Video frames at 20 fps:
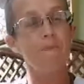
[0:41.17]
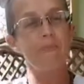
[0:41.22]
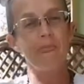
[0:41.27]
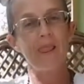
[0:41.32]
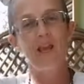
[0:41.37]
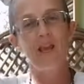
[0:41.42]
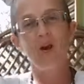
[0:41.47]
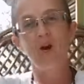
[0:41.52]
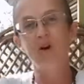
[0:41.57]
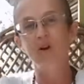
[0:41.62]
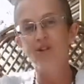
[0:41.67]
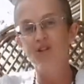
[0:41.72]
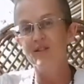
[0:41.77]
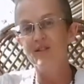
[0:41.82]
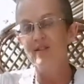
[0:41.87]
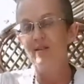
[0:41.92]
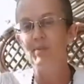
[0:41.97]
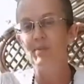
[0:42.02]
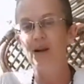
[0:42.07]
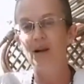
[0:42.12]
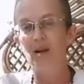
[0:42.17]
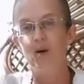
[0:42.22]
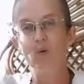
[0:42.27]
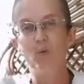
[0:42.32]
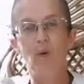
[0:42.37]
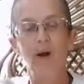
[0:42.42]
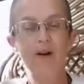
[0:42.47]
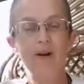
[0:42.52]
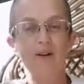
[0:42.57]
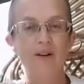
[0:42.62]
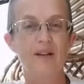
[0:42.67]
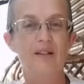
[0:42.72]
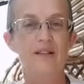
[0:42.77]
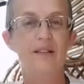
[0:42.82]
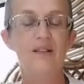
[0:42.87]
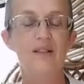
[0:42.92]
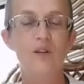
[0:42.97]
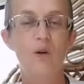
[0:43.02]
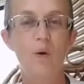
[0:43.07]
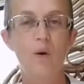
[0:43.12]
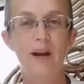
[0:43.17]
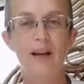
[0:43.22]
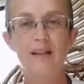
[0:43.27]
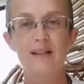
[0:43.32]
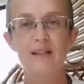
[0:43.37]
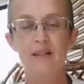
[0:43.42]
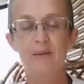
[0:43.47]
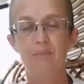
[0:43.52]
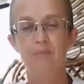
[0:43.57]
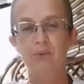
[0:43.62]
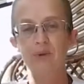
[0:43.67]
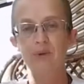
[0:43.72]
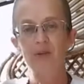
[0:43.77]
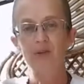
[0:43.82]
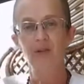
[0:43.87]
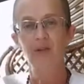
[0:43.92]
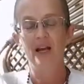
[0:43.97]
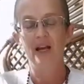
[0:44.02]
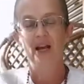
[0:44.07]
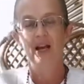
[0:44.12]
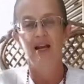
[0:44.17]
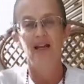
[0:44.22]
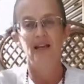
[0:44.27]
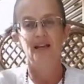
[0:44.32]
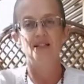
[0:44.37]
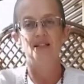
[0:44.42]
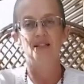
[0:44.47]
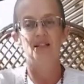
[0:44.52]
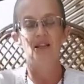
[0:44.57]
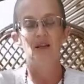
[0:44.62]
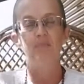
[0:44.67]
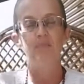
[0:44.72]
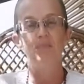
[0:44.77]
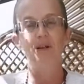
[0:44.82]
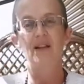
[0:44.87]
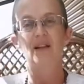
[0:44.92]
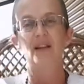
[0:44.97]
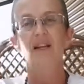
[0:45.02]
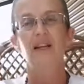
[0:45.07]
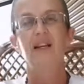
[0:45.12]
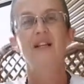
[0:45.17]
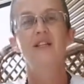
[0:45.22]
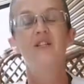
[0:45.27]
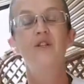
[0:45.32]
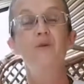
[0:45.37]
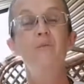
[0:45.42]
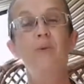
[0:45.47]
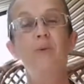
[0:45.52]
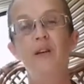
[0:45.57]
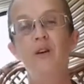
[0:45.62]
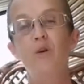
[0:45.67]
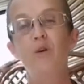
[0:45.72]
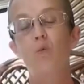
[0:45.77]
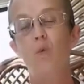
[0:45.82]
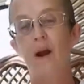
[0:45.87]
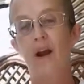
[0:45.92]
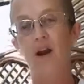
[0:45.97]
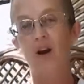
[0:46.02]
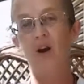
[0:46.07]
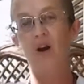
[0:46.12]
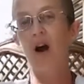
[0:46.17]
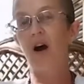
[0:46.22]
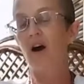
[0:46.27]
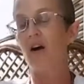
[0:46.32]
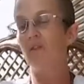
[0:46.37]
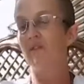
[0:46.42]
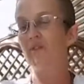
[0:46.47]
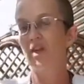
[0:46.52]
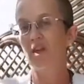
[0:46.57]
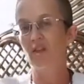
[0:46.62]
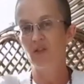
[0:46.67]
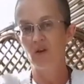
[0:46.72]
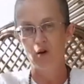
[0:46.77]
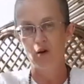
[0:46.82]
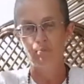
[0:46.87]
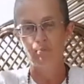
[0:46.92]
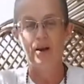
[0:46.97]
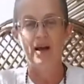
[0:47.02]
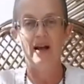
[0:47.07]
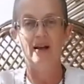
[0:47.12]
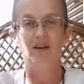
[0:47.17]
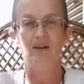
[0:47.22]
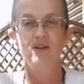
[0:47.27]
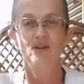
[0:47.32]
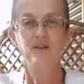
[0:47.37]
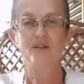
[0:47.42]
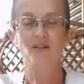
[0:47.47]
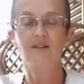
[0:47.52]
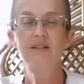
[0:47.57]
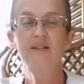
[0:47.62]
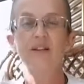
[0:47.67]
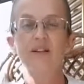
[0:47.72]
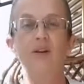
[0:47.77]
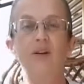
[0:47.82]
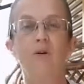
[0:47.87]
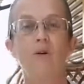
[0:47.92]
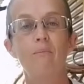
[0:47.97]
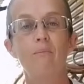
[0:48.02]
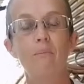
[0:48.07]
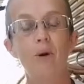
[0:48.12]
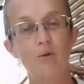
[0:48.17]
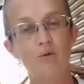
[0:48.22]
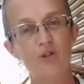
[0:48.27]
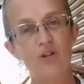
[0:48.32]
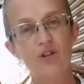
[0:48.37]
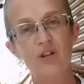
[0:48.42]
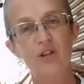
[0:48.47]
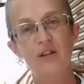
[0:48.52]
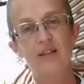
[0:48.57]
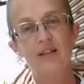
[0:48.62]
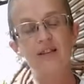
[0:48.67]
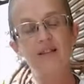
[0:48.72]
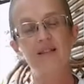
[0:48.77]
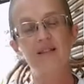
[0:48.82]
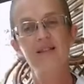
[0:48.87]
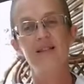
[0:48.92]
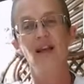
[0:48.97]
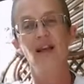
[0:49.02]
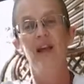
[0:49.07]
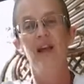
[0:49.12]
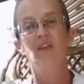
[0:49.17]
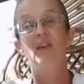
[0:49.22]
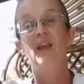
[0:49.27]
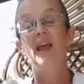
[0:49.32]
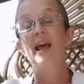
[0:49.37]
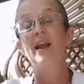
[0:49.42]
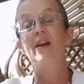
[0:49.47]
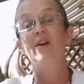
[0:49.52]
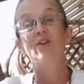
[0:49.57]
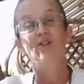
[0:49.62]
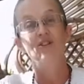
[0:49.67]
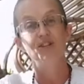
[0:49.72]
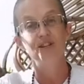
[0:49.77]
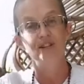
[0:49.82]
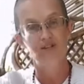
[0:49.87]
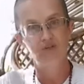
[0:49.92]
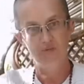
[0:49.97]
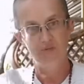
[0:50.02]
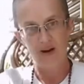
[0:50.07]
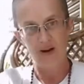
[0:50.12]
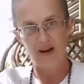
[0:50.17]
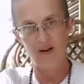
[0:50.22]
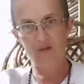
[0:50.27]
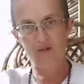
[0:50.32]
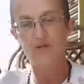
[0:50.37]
Conscious awareness is quite simple. It's the ability to be aware of the thought patterns, your emotions, the energies around